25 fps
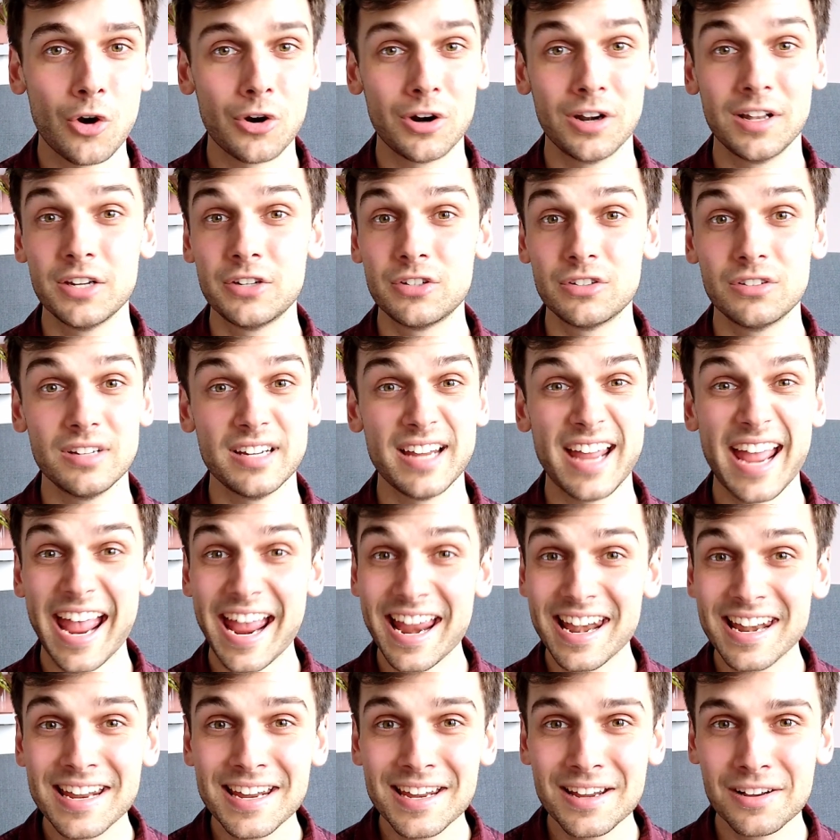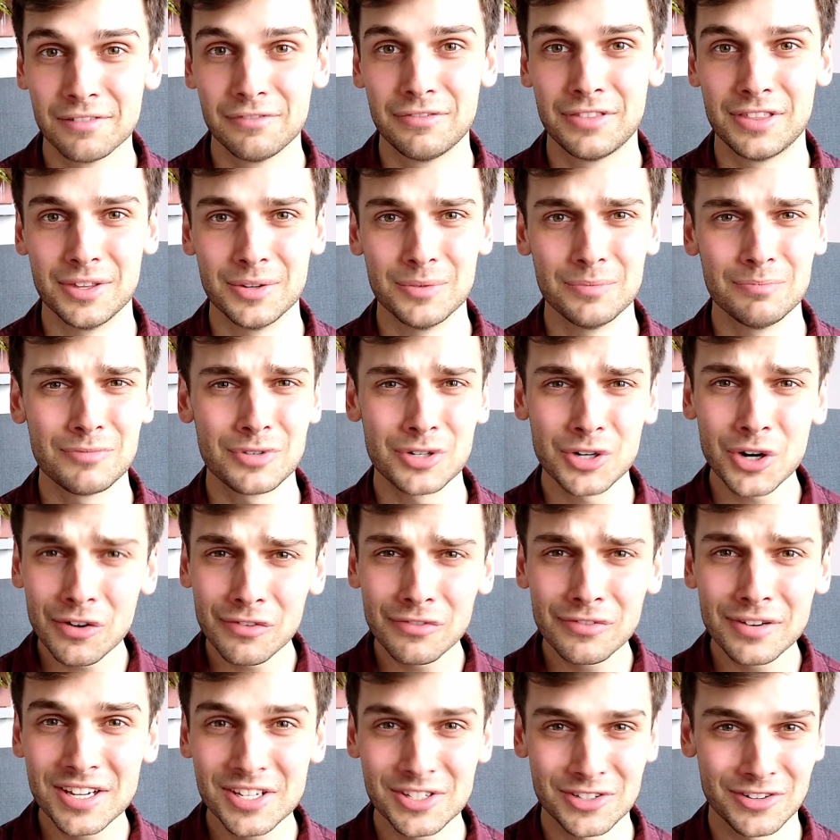Or literally any of the
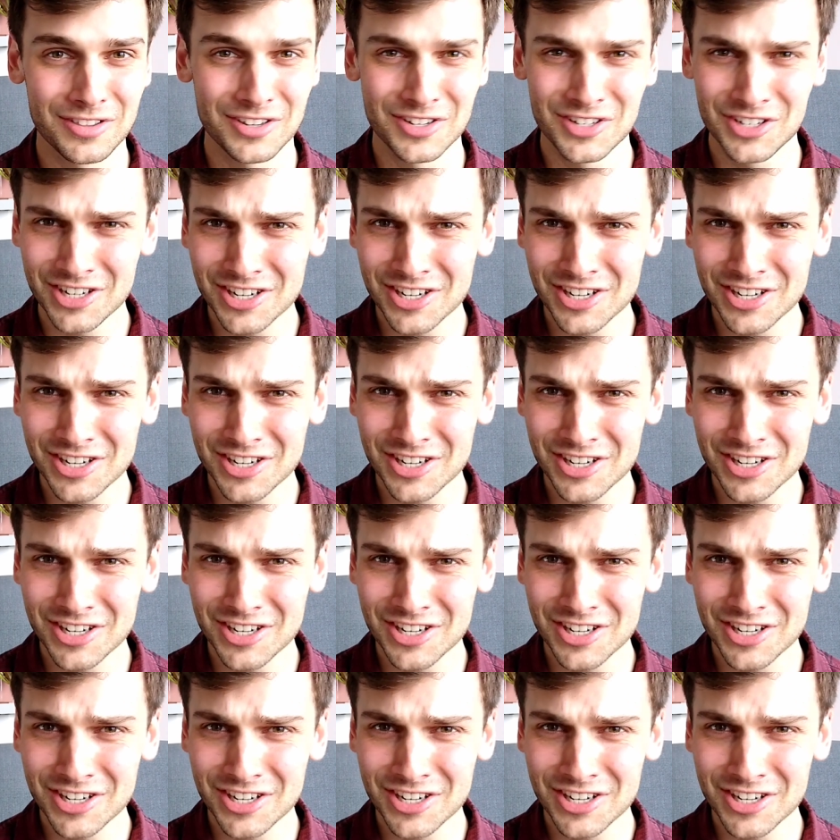prophets or the